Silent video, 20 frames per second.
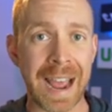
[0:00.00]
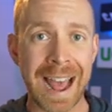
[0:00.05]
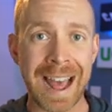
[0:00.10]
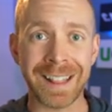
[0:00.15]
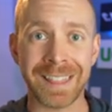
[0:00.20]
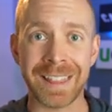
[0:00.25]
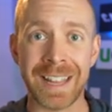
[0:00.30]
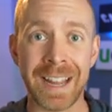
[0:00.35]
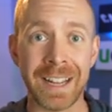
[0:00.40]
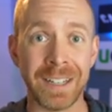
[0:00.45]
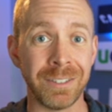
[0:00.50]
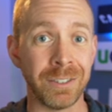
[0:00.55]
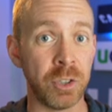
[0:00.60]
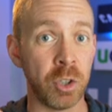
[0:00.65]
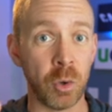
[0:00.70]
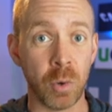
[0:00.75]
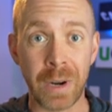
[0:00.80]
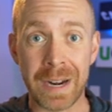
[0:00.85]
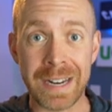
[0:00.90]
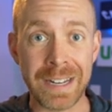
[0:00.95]
at that
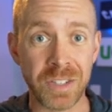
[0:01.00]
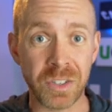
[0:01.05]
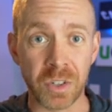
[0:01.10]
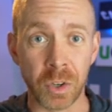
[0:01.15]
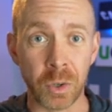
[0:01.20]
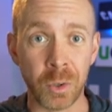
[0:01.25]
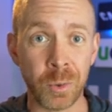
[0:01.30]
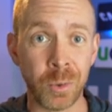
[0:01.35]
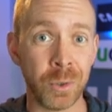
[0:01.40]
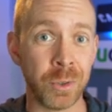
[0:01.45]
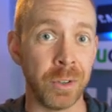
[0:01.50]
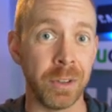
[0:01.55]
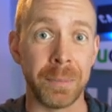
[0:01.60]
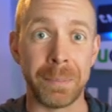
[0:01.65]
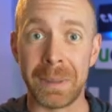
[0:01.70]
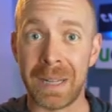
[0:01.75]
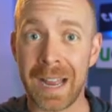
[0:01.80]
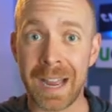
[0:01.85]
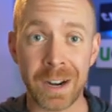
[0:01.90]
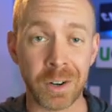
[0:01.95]
gray zone or the
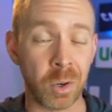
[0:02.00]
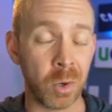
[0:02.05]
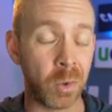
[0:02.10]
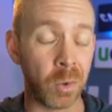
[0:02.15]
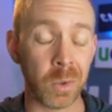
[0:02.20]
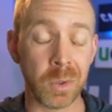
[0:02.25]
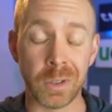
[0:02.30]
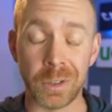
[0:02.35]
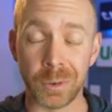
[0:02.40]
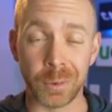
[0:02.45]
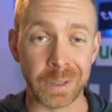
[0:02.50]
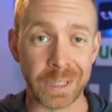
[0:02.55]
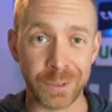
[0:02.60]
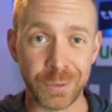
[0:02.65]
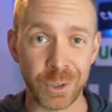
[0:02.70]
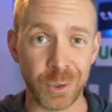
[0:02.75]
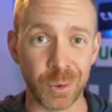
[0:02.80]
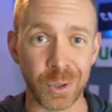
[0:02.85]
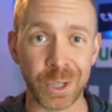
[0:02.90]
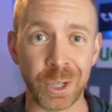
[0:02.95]
black hole or
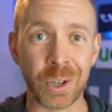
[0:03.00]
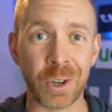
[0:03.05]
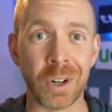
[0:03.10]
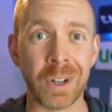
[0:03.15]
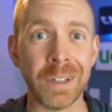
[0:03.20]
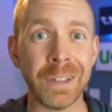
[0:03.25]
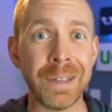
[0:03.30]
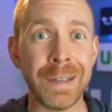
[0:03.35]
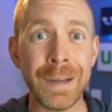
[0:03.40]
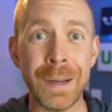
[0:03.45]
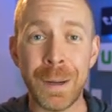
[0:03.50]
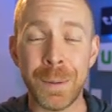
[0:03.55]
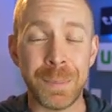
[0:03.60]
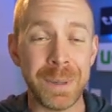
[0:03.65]
whatever you wanna call it,